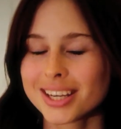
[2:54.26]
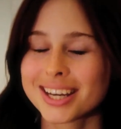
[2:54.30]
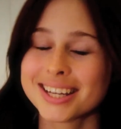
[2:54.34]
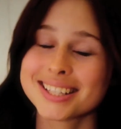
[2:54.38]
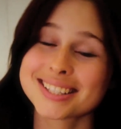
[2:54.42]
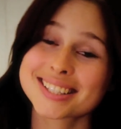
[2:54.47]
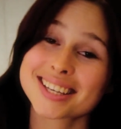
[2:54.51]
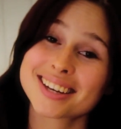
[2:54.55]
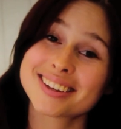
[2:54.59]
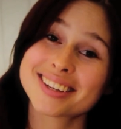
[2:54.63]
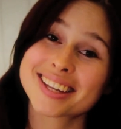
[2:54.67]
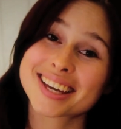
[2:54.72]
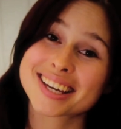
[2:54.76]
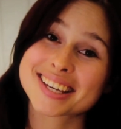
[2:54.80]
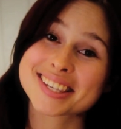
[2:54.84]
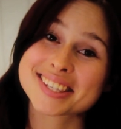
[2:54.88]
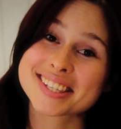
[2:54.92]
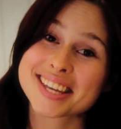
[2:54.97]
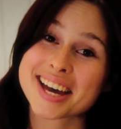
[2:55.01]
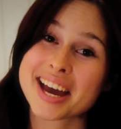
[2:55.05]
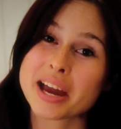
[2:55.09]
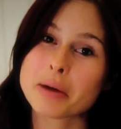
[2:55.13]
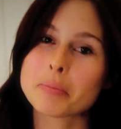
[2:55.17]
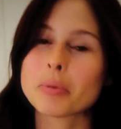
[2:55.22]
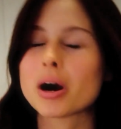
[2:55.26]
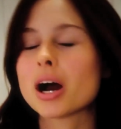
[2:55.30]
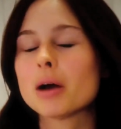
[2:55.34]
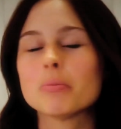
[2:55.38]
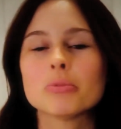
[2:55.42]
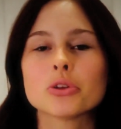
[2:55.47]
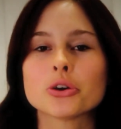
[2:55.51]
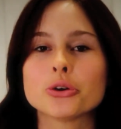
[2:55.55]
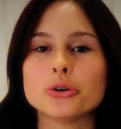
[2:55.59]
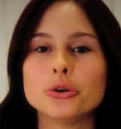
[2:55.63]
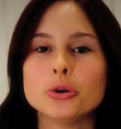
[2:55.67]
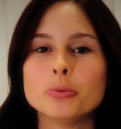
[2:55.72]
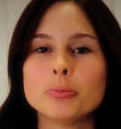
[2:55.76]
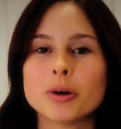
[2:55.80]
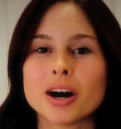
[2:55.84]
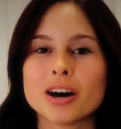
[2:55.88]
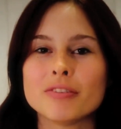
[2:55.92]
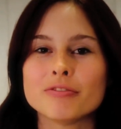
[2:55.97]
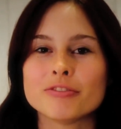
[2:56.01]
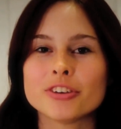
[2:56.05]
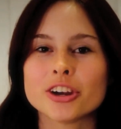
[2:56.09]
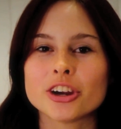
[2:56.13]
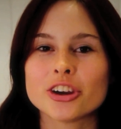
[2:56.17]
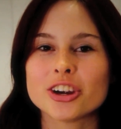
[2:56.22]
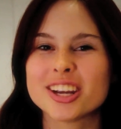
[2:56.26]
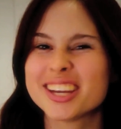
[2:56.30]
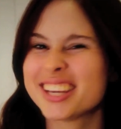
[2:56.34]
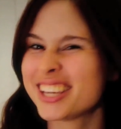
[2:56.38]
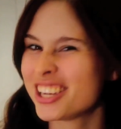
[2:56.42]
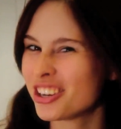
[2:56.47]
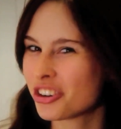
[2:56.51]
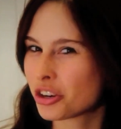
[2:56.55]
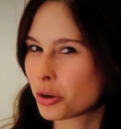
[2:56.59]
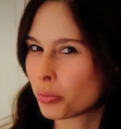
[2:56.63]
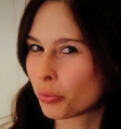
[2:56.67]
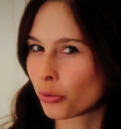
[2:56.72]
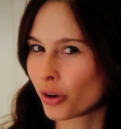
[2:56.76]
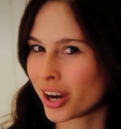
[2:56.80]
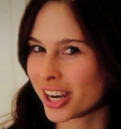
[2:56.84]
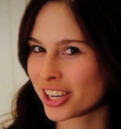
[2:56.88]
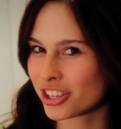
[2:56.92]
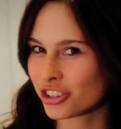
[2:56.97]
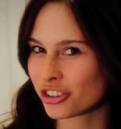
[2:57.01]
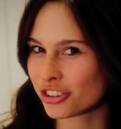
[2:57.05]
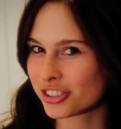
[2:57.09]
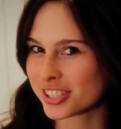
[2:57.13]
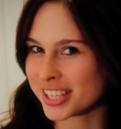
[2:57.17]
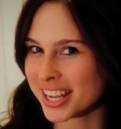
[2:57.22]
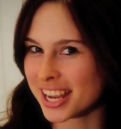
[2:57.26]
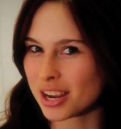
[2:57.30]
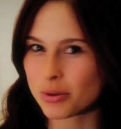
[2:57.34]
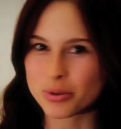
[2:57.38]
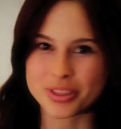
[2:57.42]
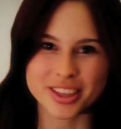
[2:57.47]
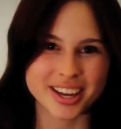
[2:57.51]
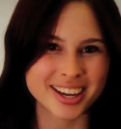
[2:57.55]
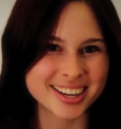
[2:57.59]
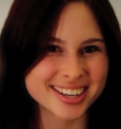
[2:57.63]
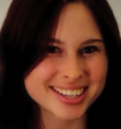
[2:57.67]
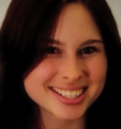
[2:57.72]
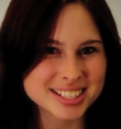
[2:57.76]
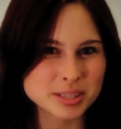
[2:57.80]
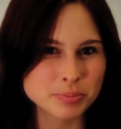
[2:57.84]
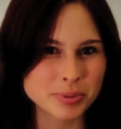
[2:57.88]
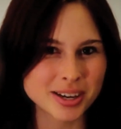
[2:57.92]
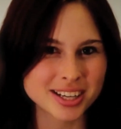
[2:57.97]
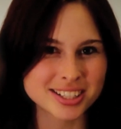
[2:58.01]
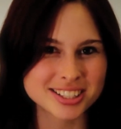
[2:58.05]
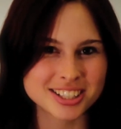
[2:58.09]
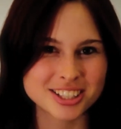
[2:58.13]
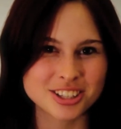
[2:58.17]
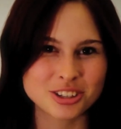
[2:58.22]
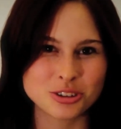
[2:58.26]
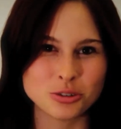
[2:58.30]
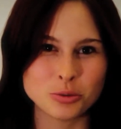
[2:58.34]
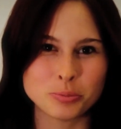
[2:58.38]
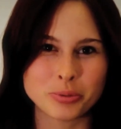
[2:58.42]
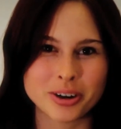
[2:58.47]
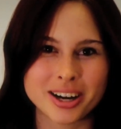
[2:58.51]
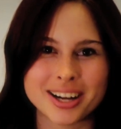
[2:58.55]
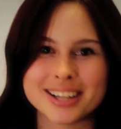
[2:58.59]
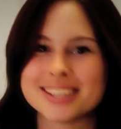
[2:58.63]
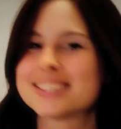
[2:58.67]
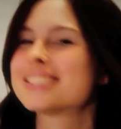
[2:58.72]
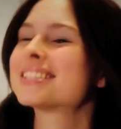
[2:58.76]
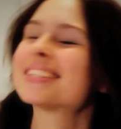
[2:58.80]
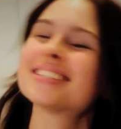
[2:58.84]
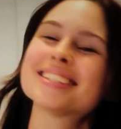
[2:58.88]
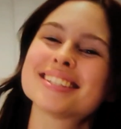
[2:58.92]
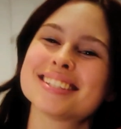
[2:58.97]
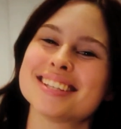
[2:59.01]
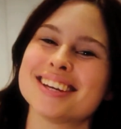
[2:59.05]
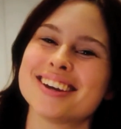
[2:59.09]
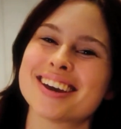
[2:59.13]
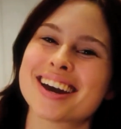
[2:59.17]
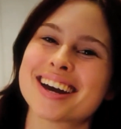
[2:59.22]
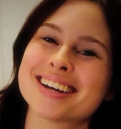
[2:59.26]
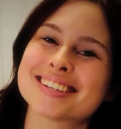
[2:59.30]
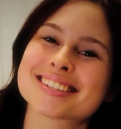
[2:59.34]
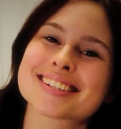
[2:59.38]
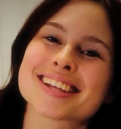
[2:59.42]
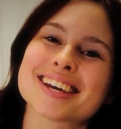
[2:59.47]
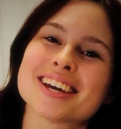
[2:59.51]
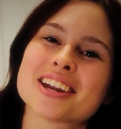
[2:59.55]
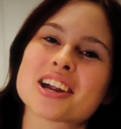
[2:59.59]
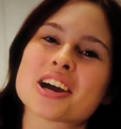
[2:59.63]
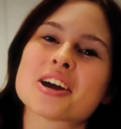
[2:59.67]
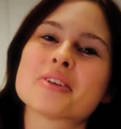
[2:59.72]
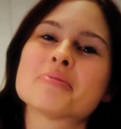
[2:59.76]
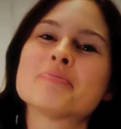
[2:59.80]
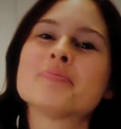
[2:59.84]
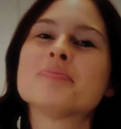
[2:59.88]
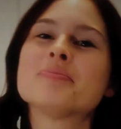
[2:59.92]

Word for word: Until next time, I'm the Coupon Fairie here to brighten your day with unexpected coupons. See you guys later.